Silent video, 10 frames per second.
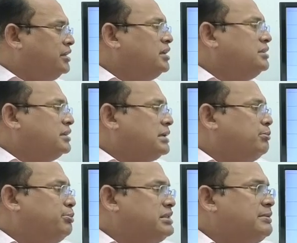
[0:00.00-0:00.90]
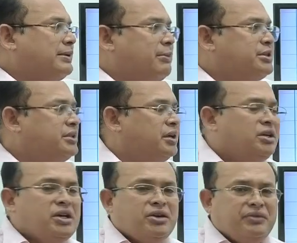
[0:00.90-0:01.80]
The principal commissioner
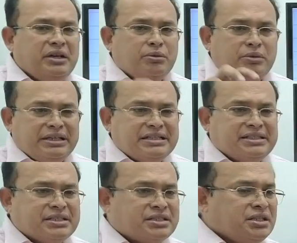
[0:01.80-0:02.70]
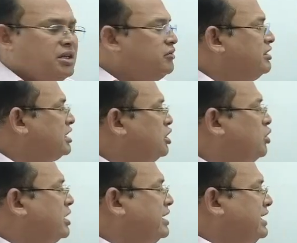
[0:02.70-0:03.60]
will insist whether you
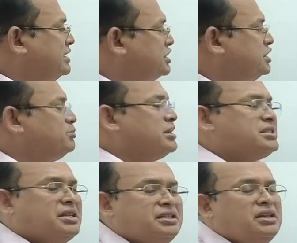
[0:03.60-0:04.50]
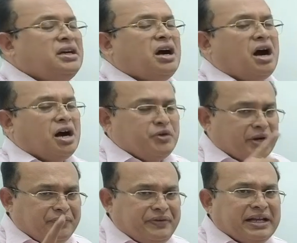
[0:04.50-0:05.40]
are an existing person or you are a
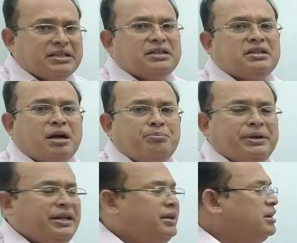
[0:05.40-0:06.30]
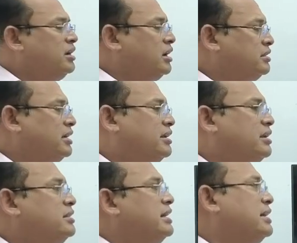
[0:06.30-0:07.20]
fake company, that all
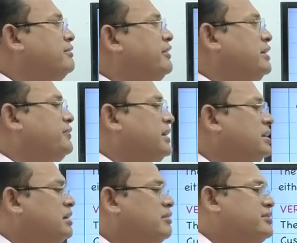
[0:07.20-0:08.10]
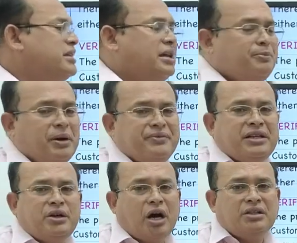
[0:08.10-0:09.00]
they can verify with the help of their
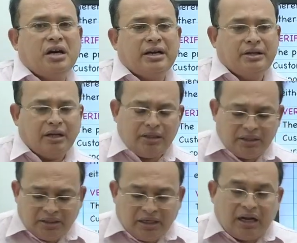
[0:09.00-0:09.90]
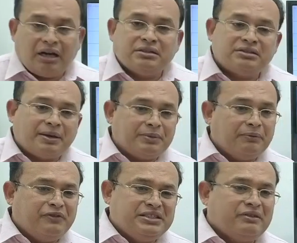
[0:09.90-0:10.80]
Aadhaar and all. Sometimes
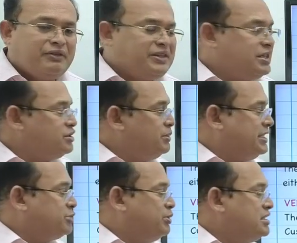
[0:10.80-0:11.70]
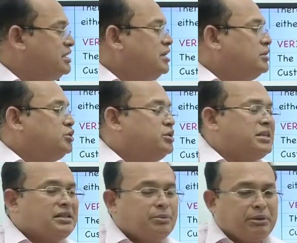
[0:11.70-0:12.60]
physical verification also may take place to
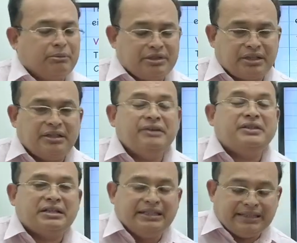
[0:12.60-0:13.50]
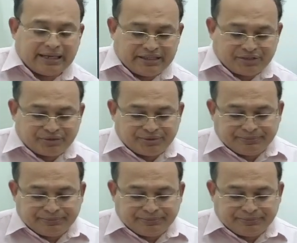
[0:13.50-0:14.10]
grant the permission if the need arises.